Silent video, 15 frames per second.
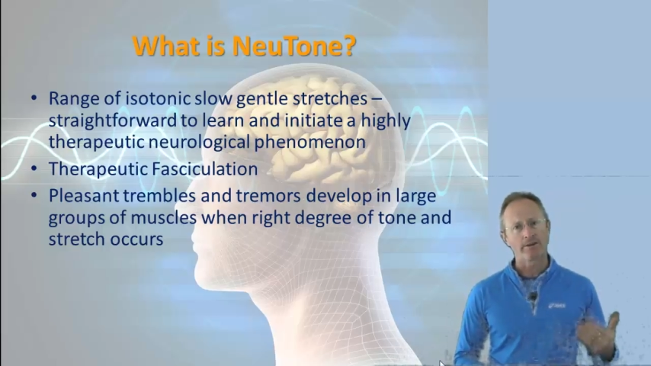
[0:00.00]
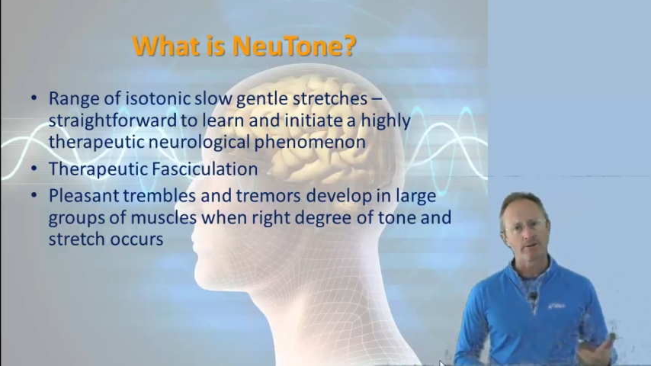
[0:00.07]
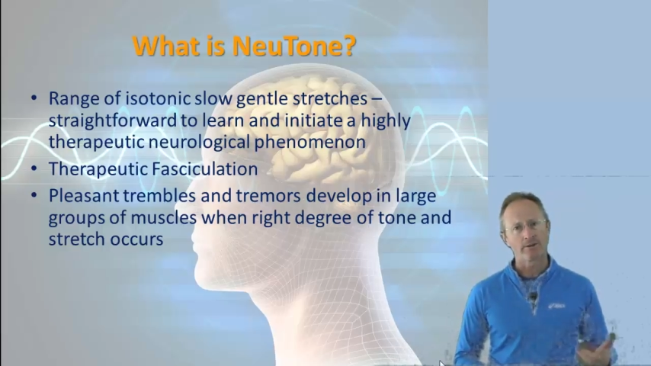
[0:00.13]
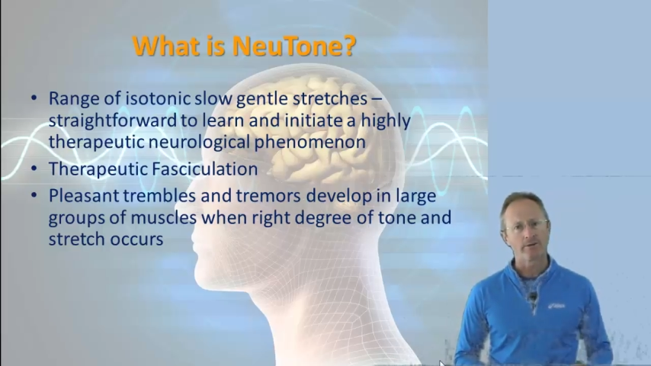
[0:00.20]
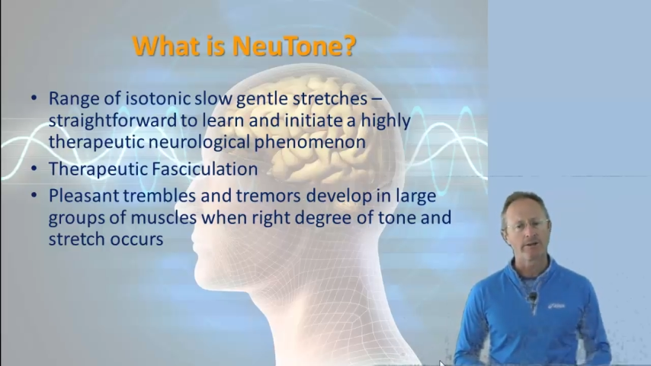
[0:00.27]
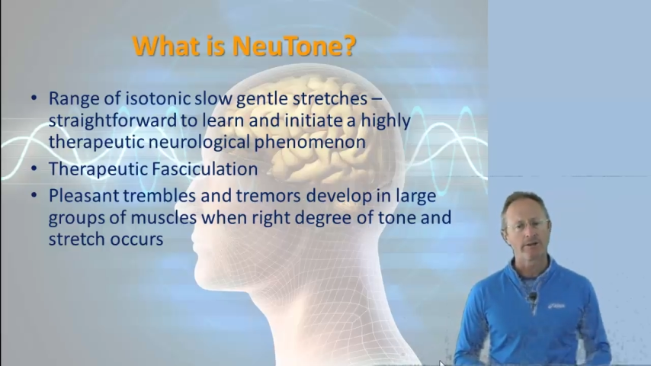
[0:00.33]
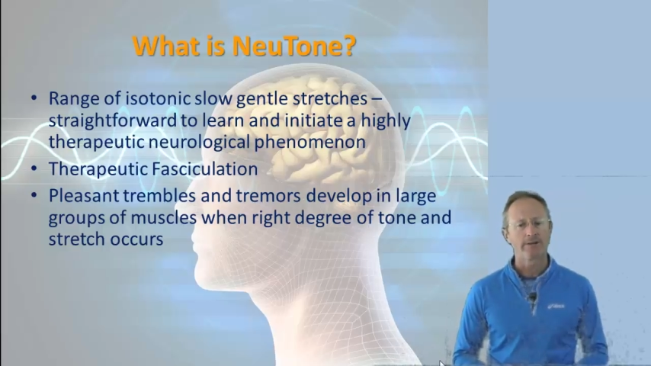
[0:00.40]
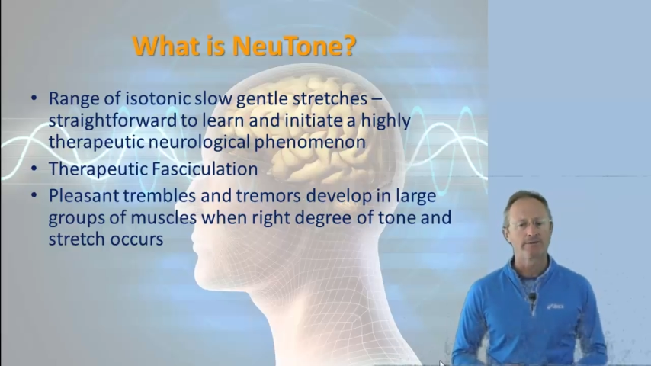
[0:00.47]

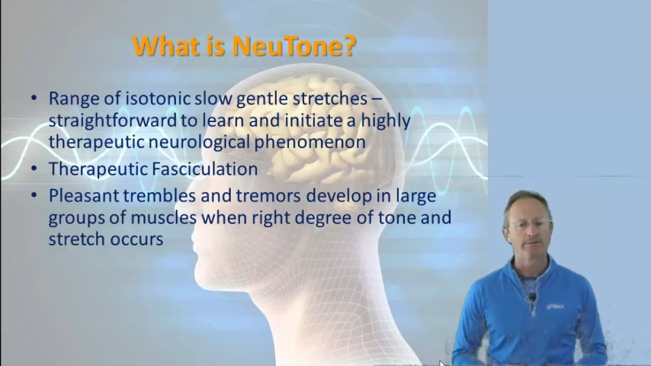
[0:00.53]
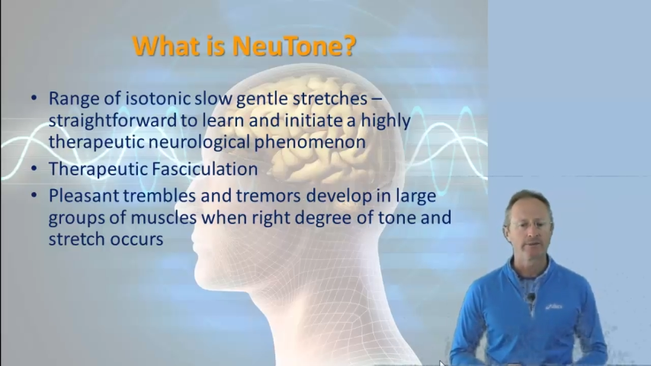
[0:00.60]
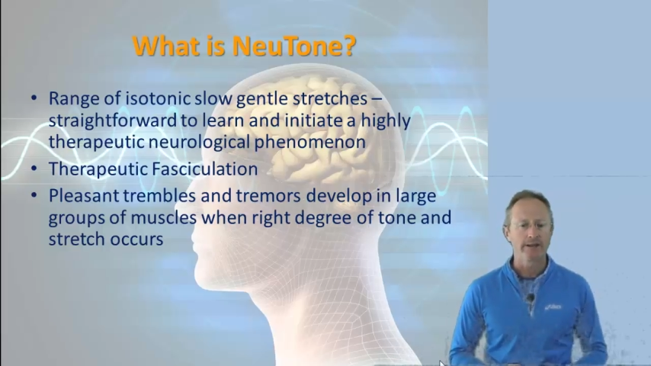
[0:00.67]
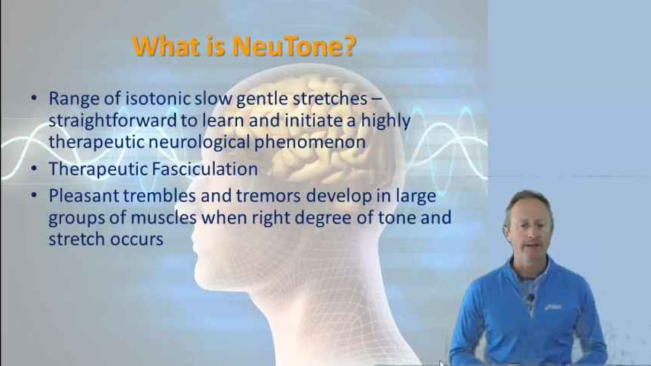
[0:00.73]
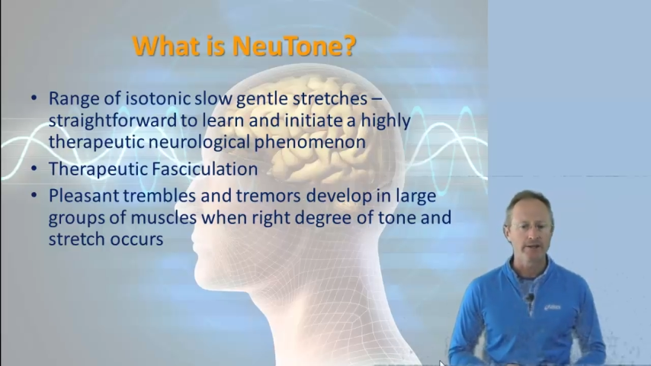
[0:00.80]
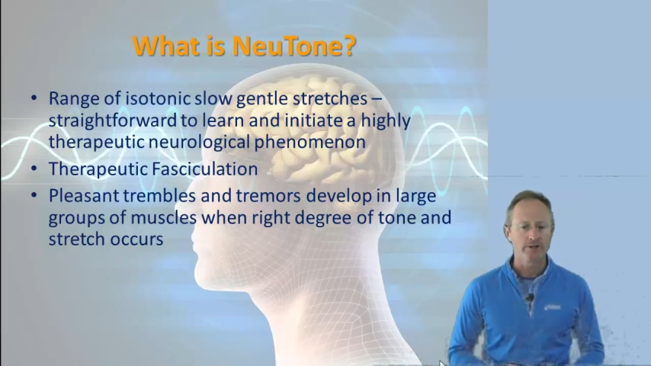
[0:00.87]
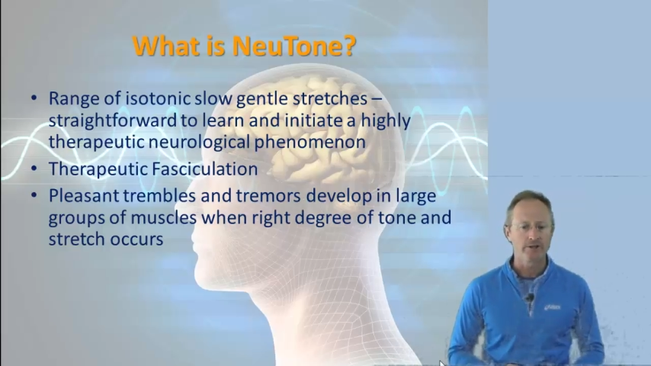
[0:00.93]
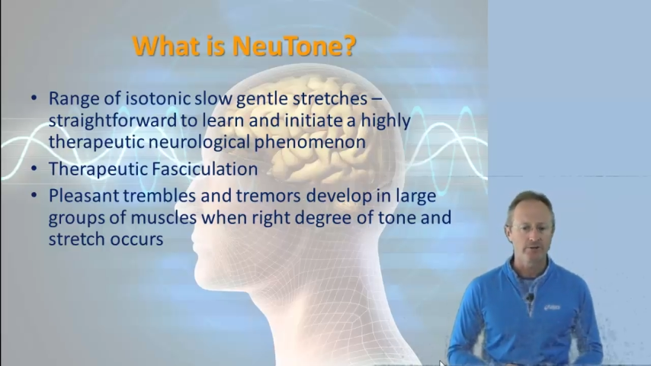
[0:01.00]
degree of
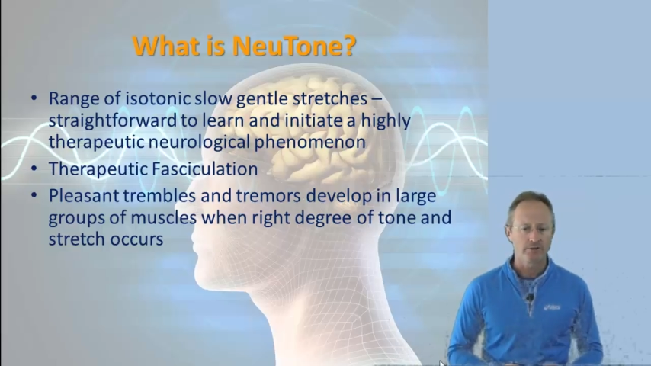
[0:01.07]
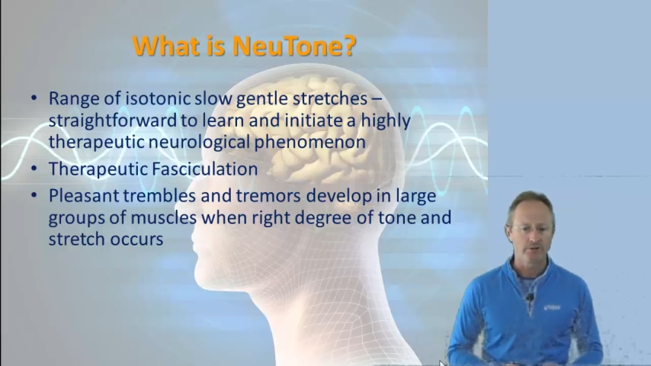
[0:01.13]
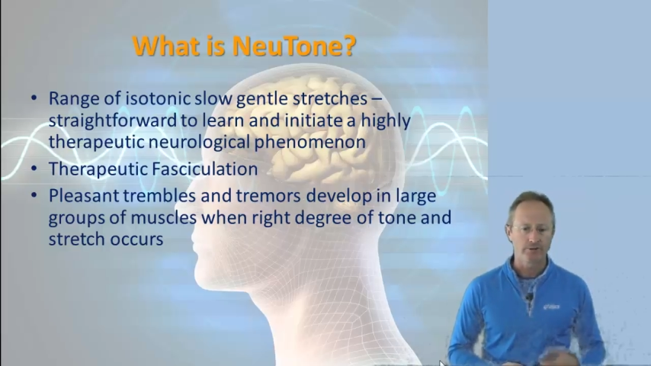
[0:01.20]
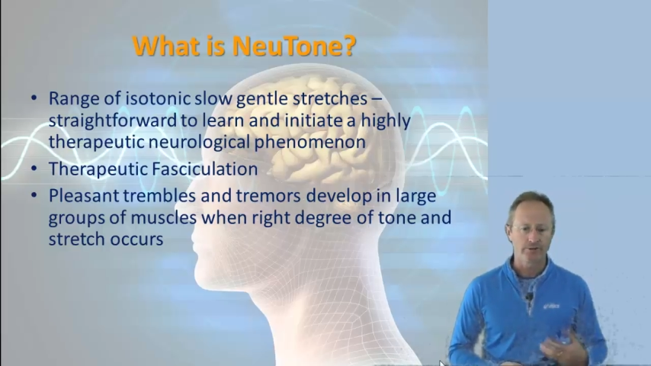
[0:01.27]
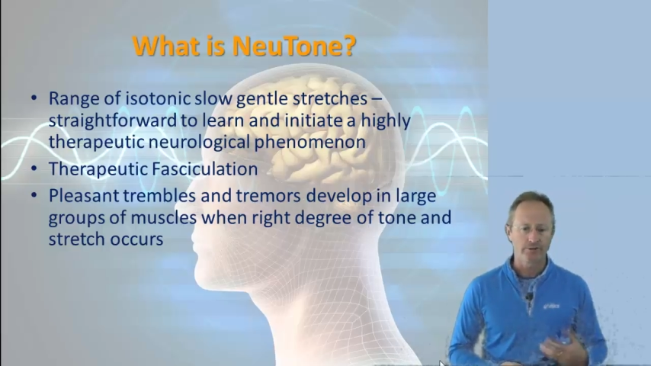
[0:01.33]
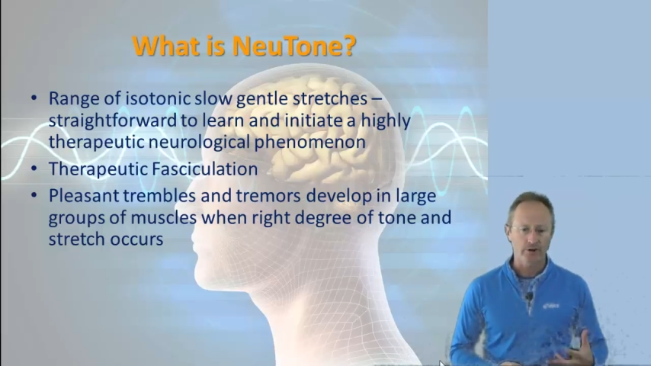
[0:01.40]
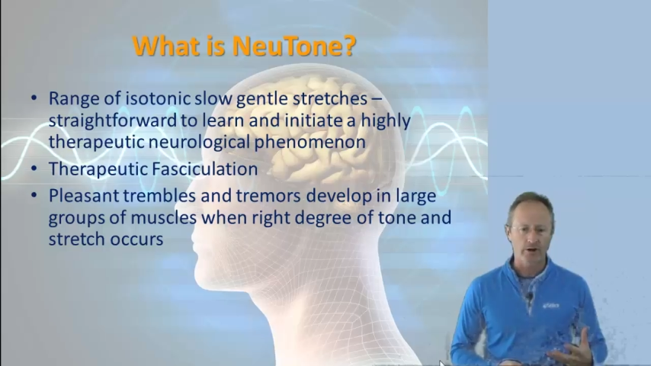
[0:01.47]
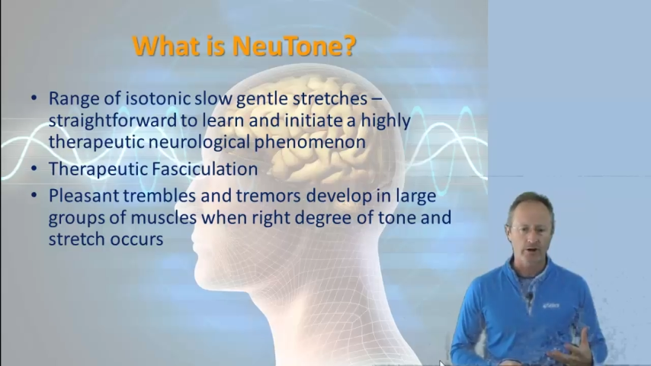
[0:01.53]
tension
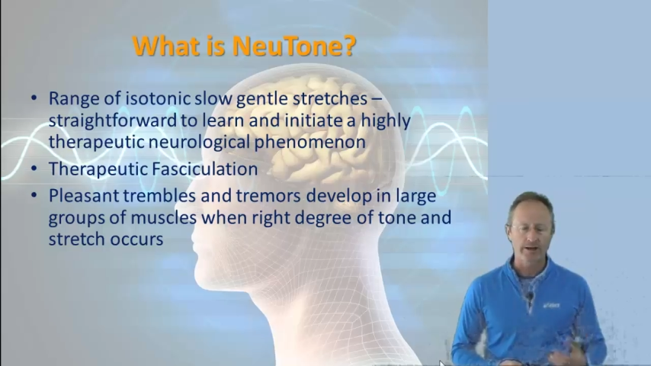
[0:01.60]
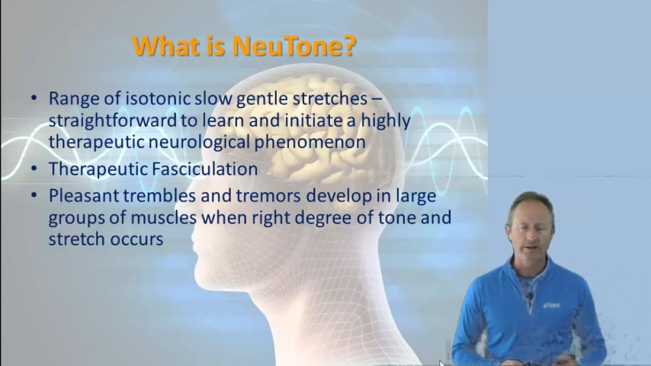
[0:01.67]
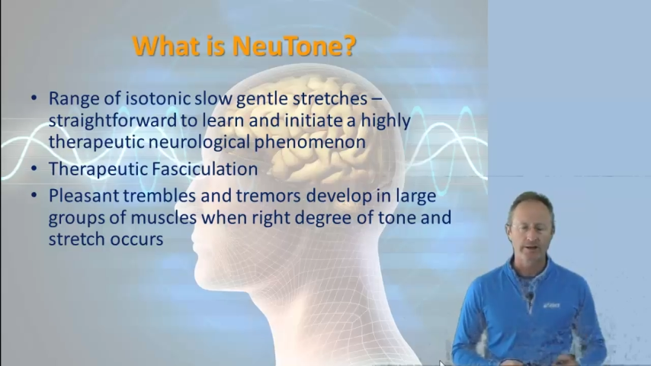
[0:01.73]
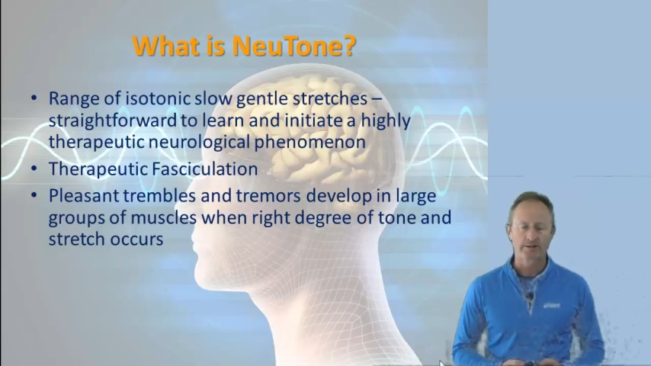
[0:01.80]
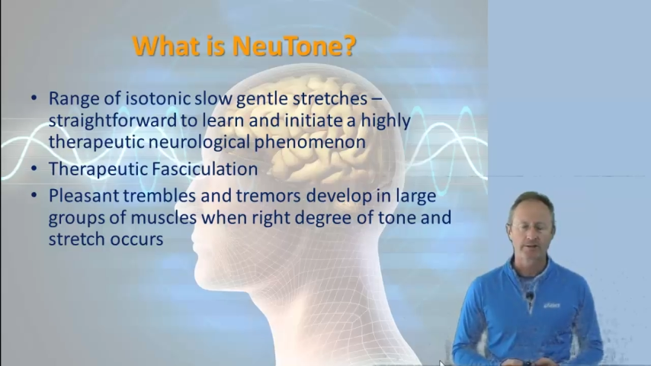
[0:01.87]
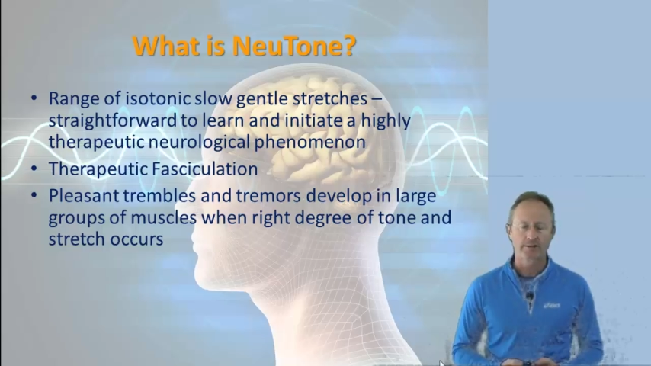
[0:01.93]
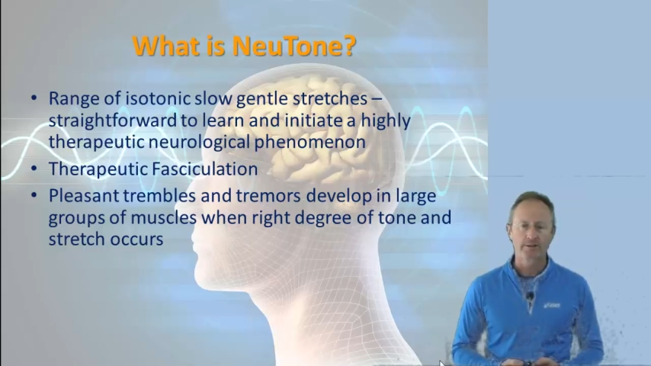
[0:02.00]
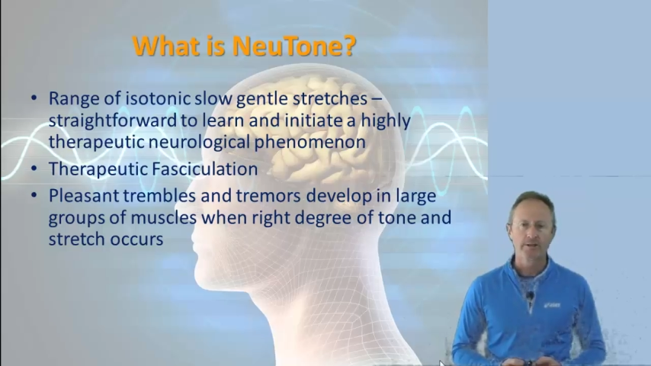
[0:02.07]
and
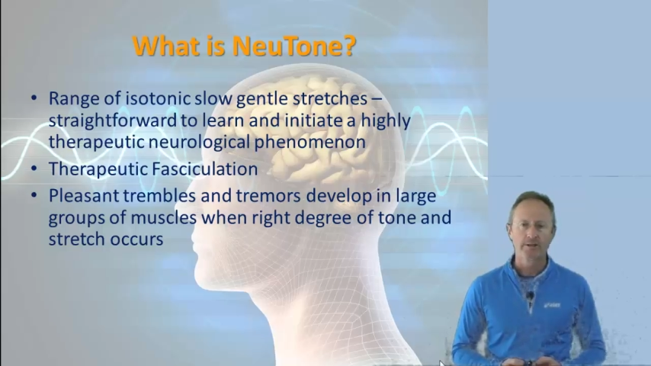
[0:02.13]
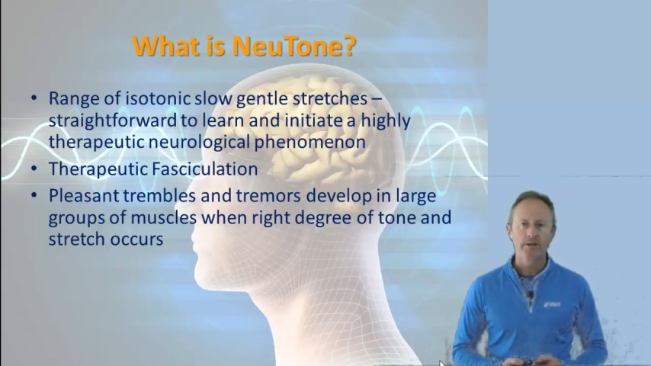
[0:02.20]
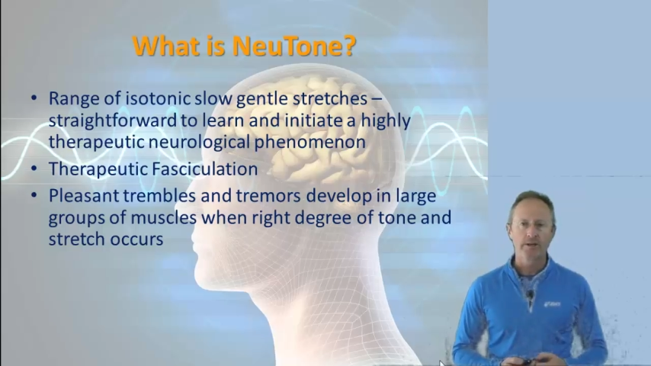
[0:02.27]
tightness